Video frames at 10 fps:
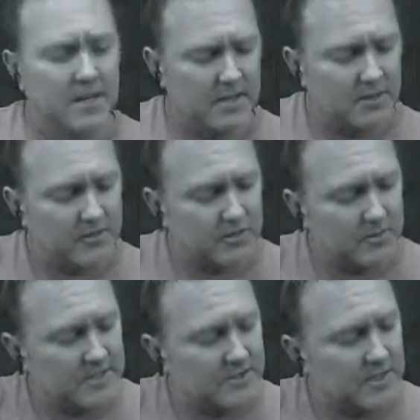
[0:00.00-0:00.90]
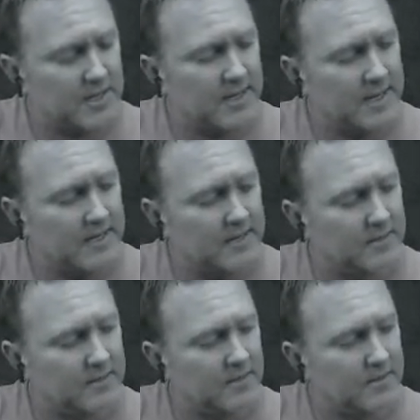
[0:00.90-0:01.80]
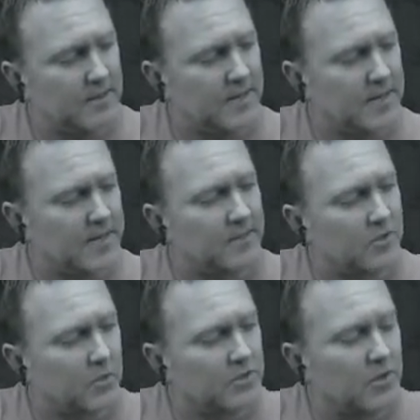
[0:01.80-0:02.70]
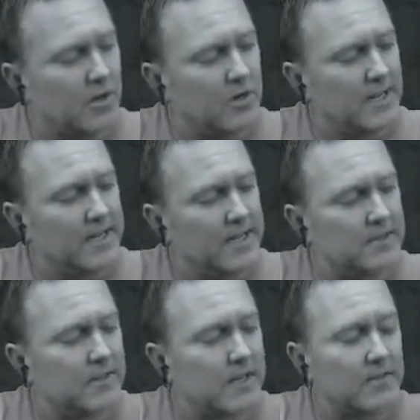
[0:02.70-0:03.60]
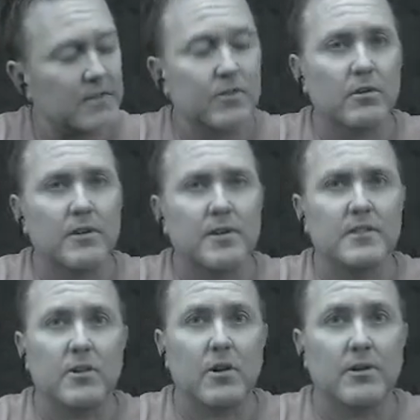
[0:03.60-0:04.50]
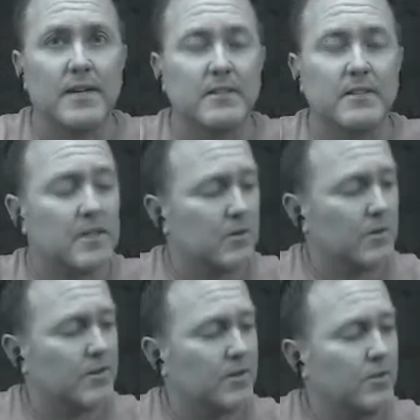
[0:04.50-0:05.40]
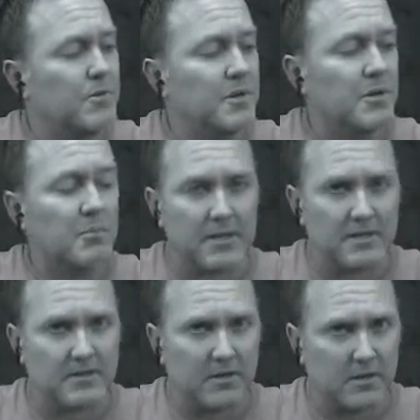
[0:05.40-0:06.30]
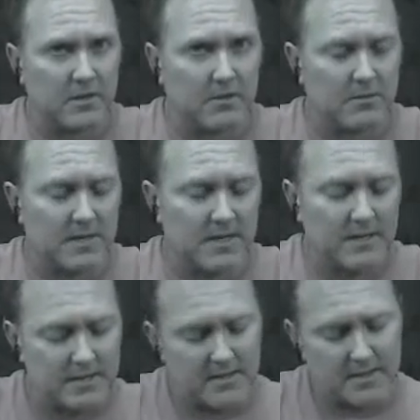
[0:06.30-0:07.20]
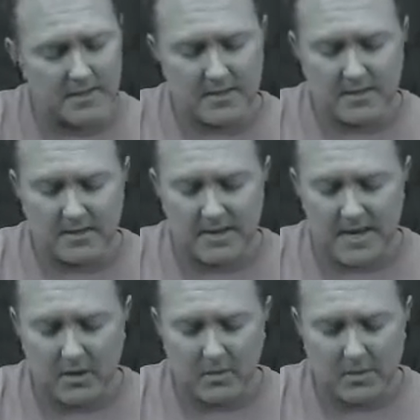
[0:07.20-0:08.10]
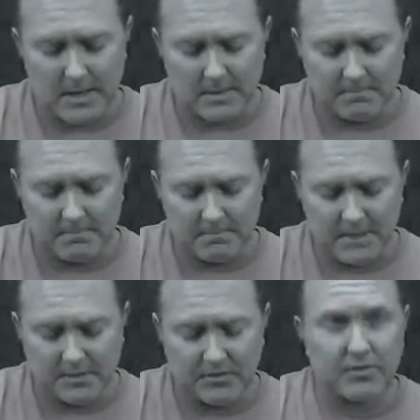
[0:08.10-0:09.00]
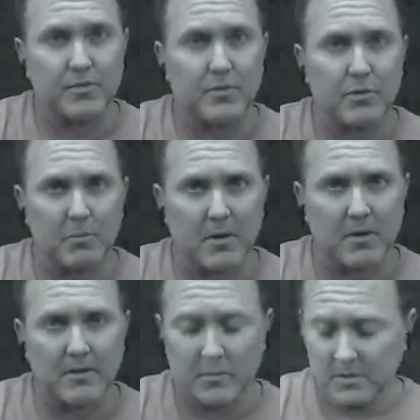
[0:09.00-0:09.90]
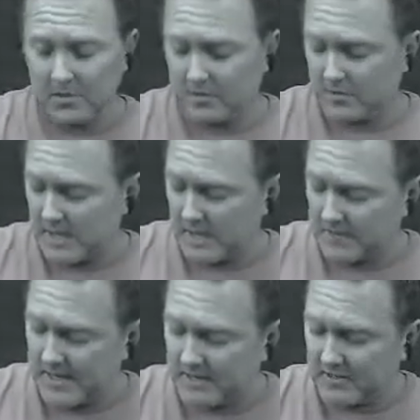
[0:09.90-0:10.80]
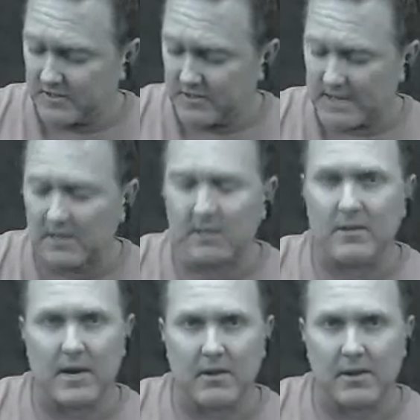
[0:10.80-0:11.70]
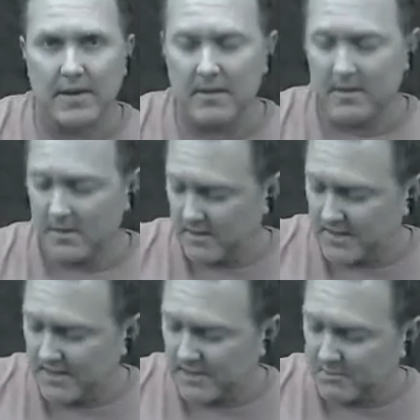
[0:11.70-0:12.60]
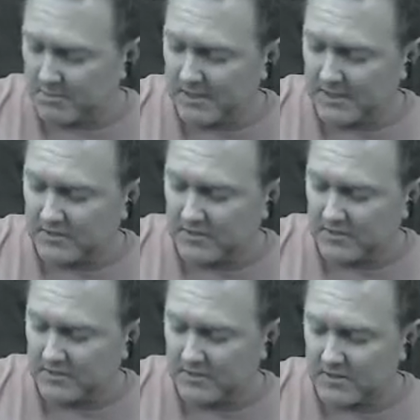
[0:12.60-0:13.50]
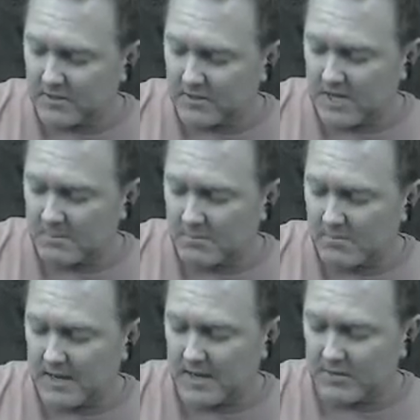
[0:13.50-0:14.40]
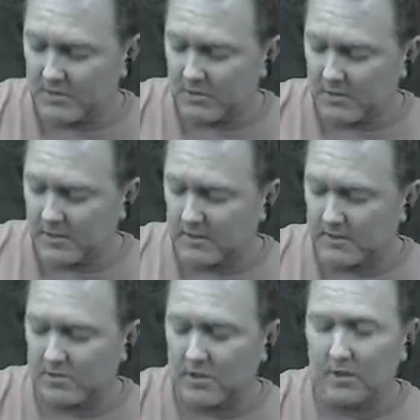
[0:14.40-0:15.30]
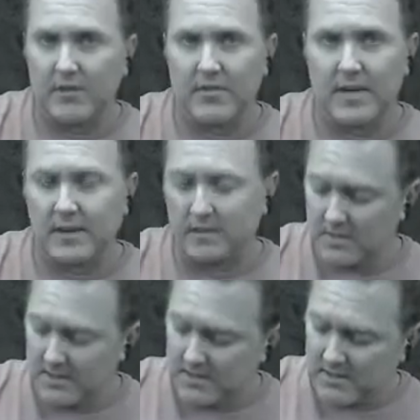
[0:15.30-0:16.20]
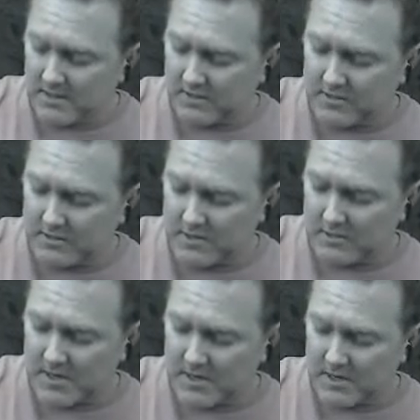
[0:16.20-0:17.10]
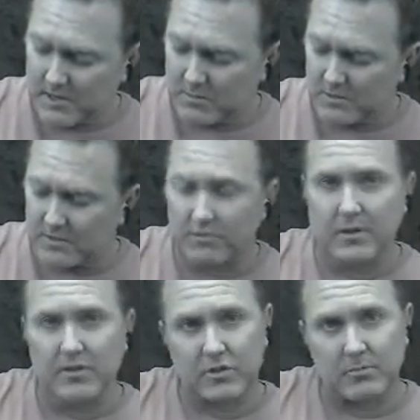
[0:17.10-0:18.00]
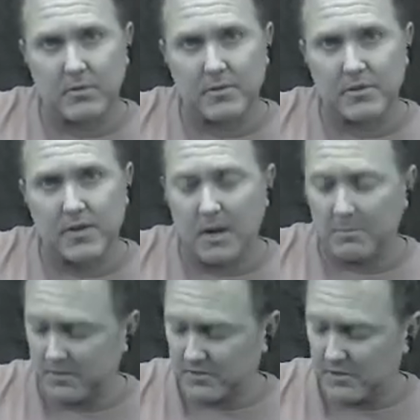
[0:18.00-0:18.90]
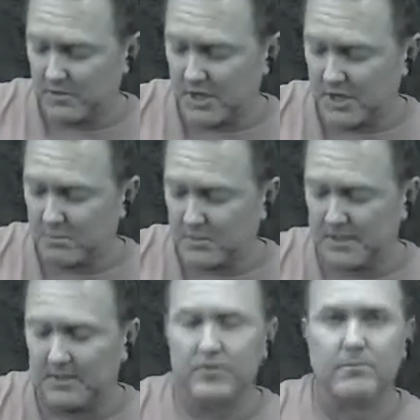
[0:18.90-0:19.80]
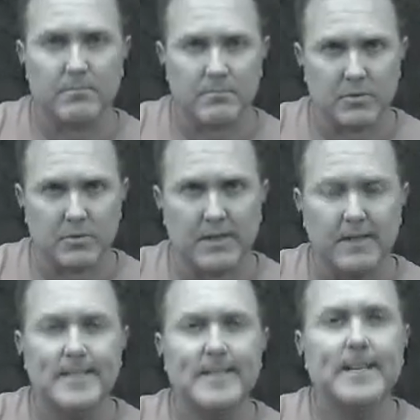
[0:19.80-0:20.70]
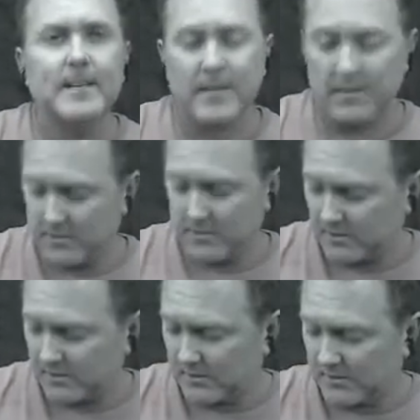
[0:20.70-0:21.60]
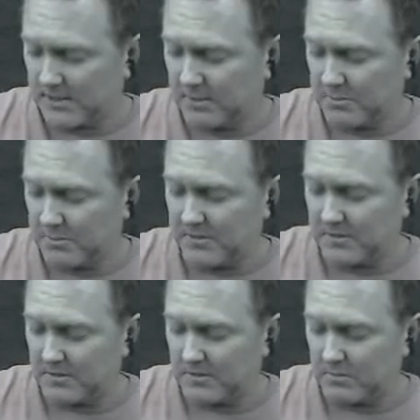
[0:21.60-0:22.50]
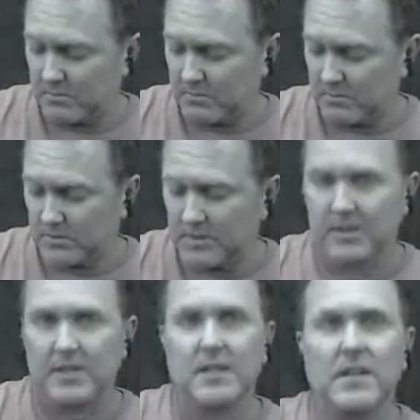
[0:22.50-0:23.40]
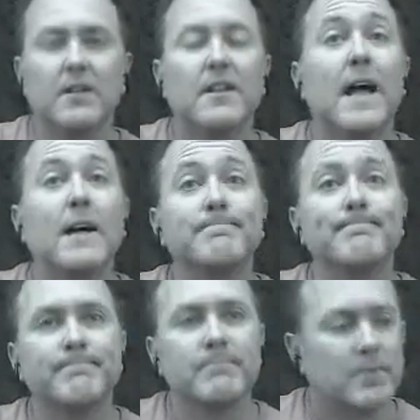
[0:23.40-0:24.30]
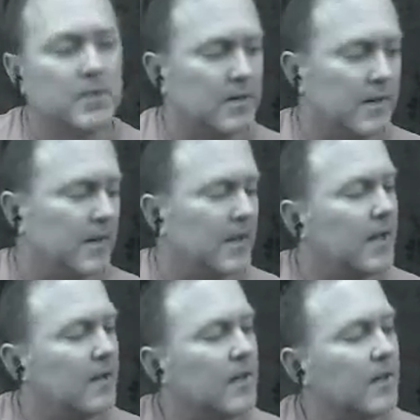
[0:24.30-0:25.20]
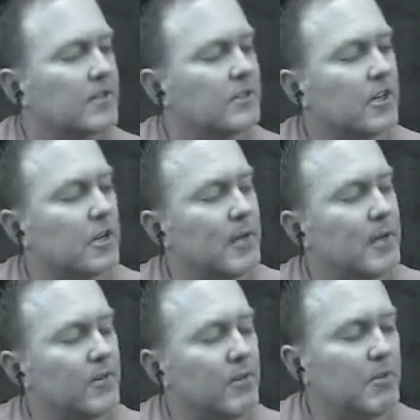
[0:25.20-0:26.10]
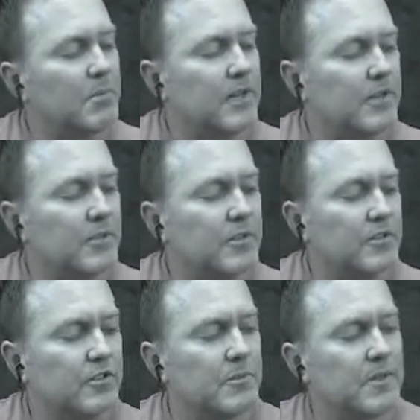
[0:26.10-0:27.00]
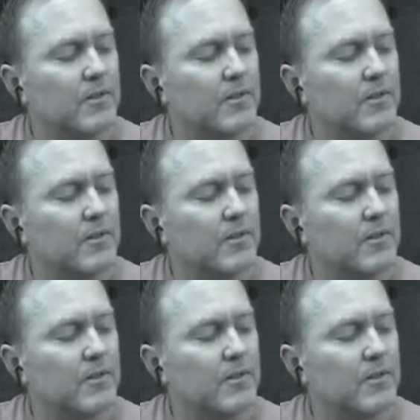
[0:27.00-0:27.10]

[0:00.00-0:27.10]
It also has a neck and what's called a headstock. This whole area is called a headstock where the tuning pegs are, okay. Now, that's just a few of the parts. We also have a saddle area and a bridge that sits on top of that. This whole area is called the saddle, and this area right here where the strings come over the top is called a bridge, okay? And these are little end pins here. I'm not going to get into that. All right. Now let's talk about the tuning pegs for just a minute.